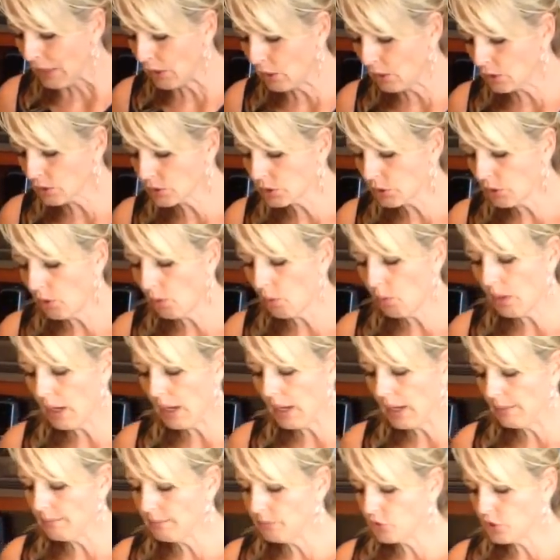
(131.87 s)
also
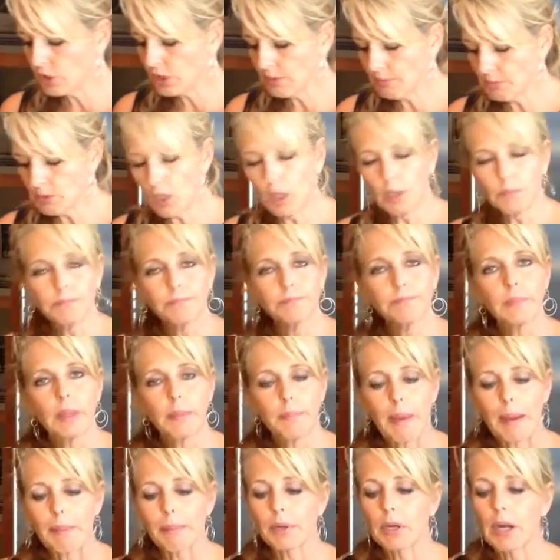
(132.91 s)
just some salt and pepper.